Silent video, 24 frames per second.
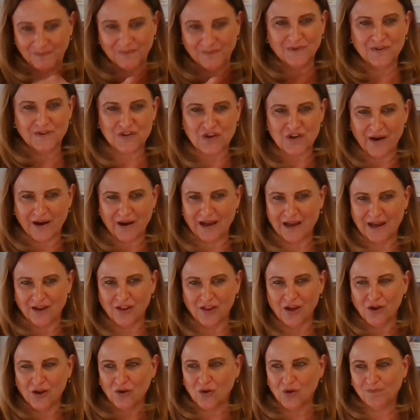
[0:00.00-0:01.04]
Sorry, I got a
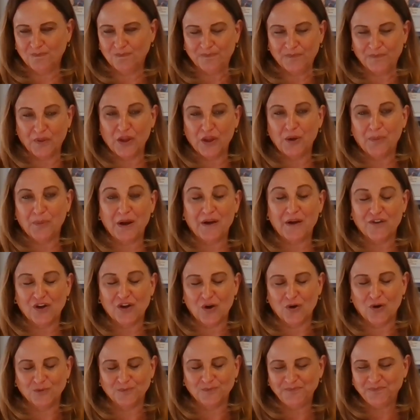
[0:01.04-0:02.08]
little bit of a
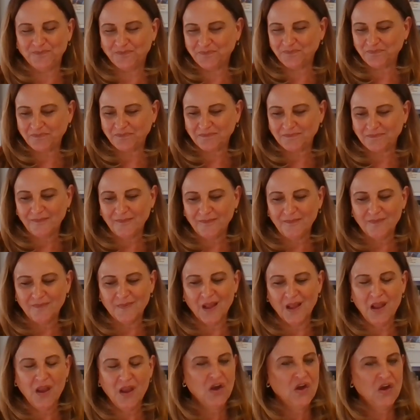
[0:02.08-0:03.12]
cold.
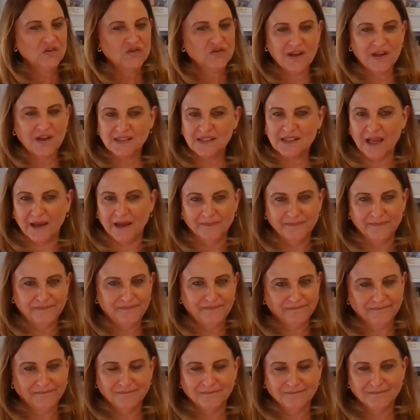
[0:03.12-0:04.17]
So that's it.
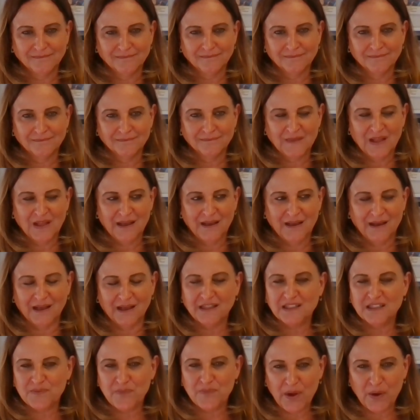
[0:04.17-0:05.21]

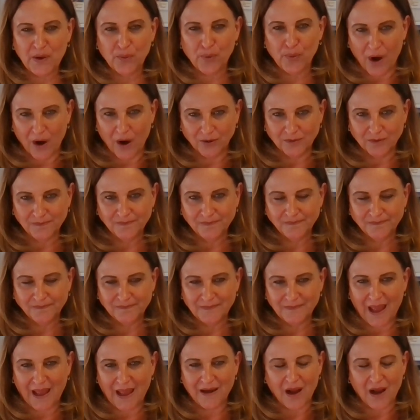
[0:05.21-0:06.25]
It's me, Ro,
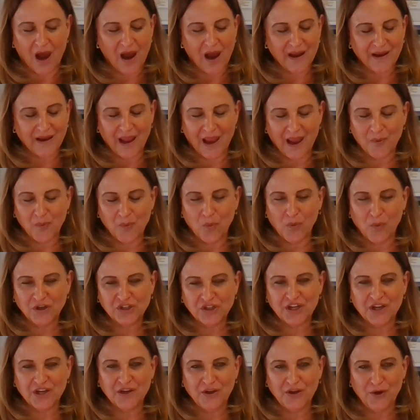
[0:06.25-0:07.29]
and I am
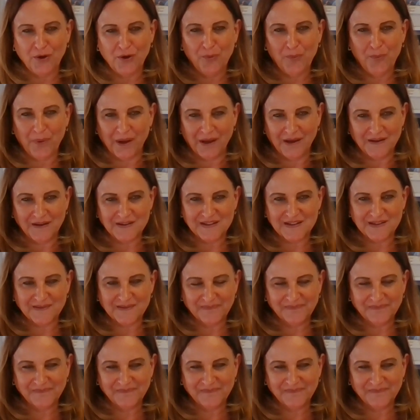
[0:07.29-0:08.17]
wishing you peace.